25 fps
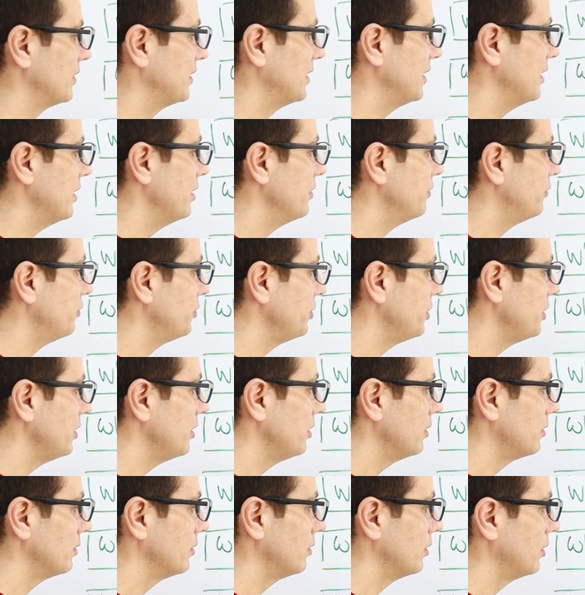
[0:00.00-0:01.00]

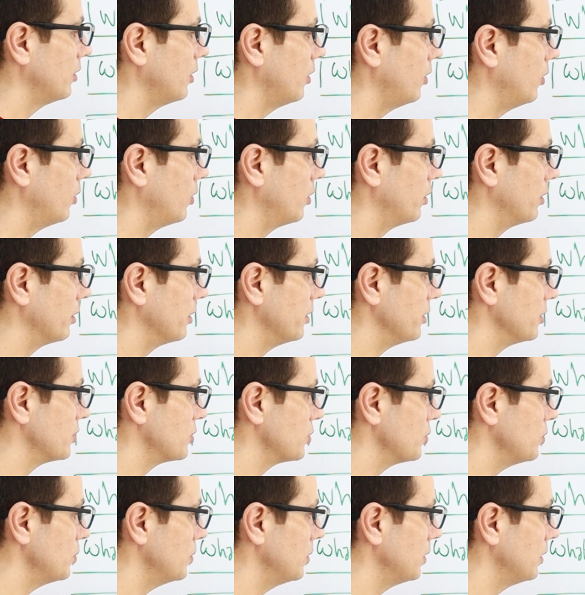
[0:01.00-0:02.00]
Delivery or the
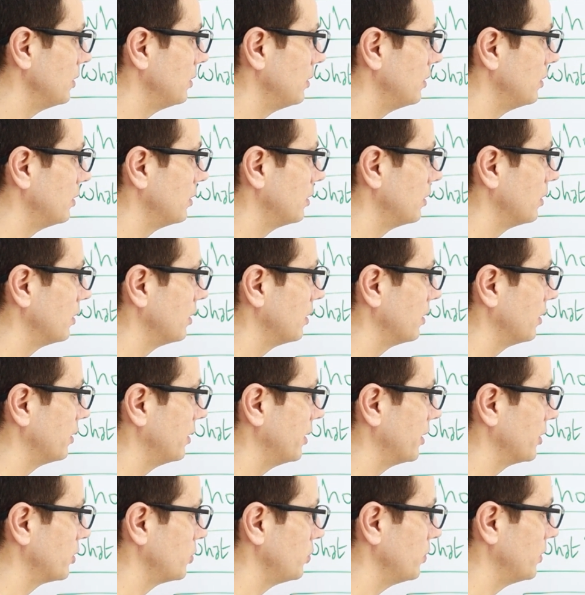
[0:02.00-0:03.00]
tool
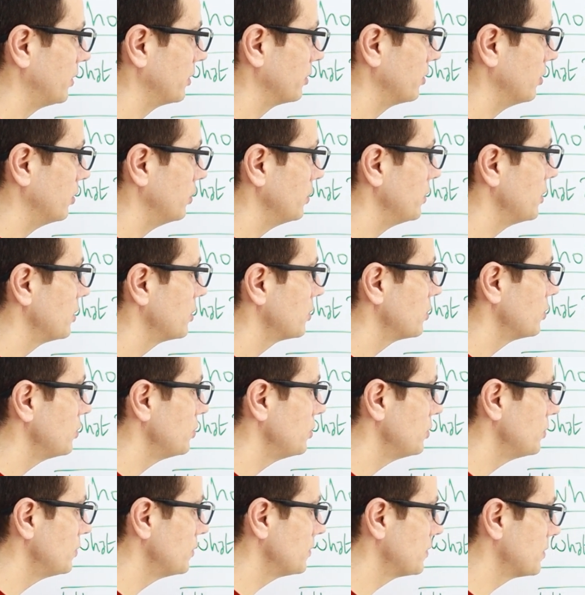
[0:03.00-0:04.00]
that we are going to
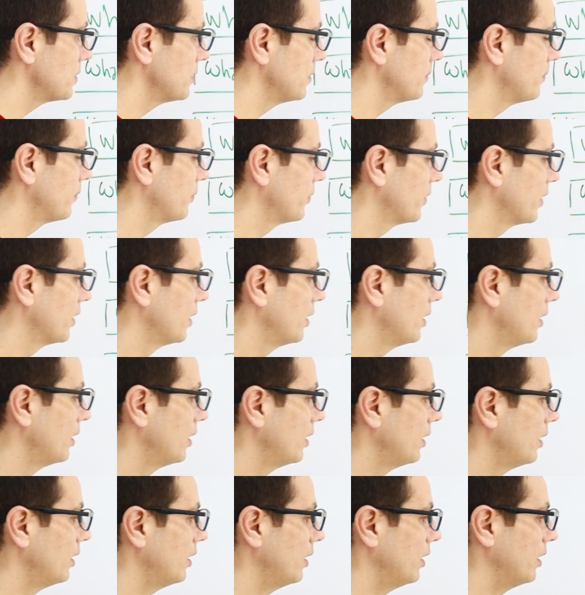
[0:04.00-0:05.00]
use,
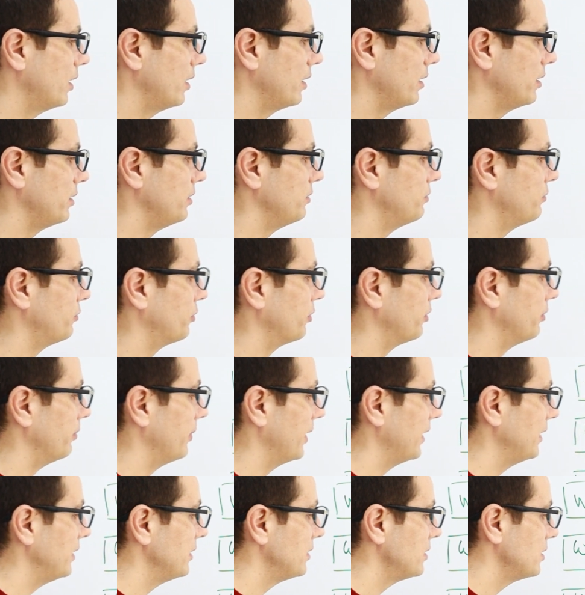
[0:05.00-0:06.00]
the
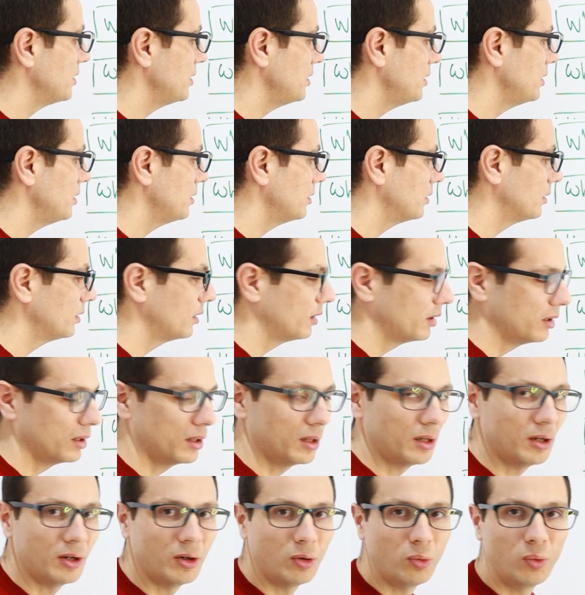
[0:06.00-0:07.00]
formality,
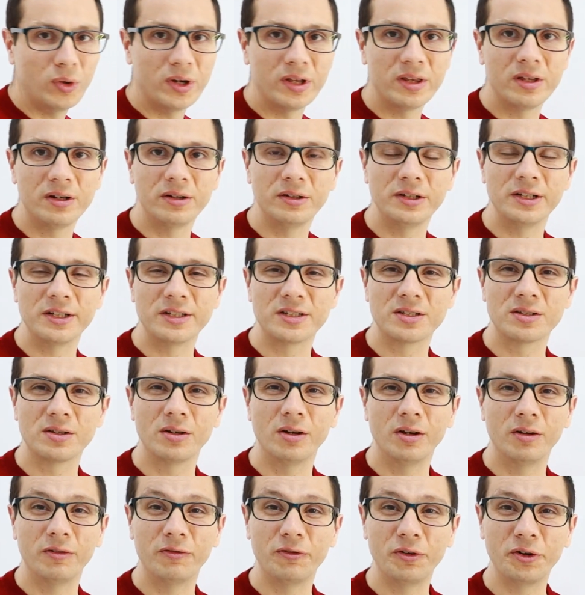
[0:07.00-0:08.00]
whether it's
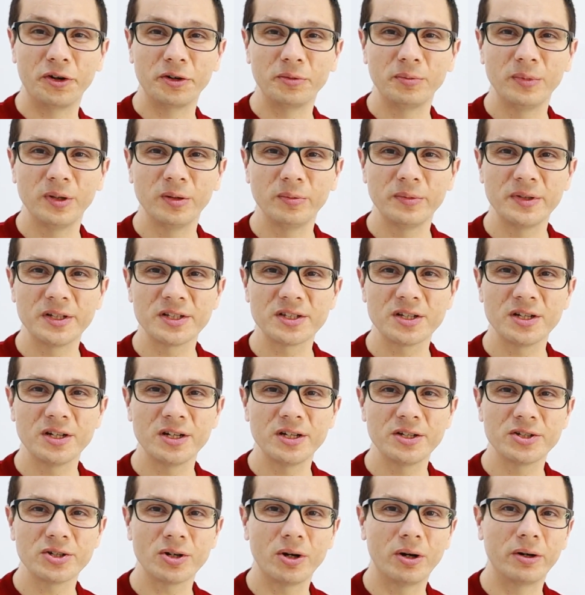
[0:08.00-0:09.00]
a formal
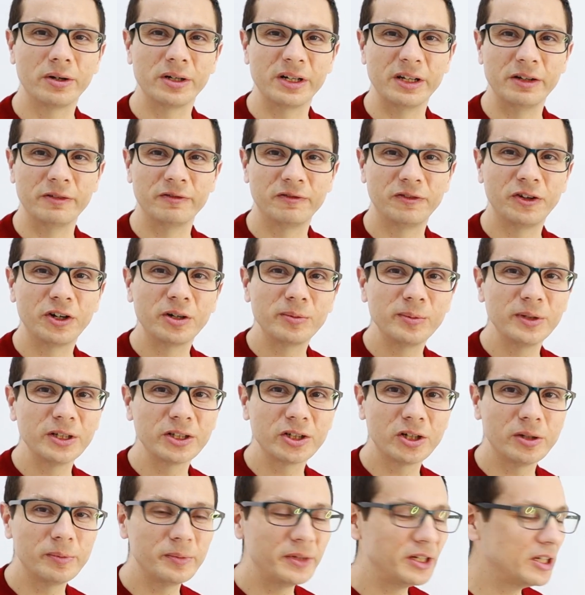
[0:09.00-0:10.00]
message or informal
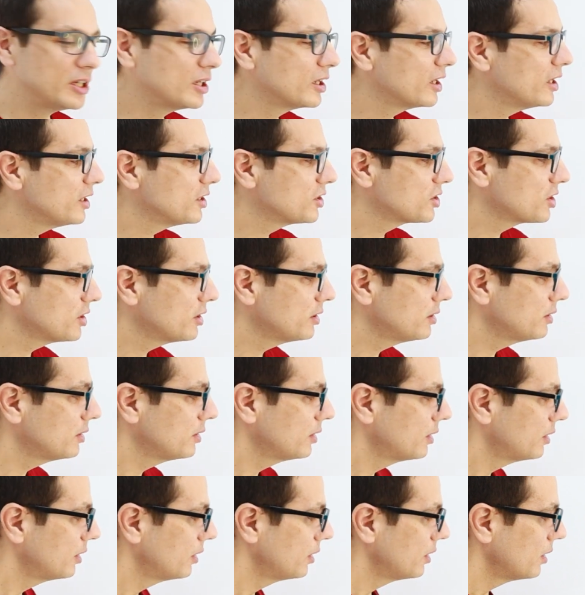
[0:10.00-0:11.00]
communication,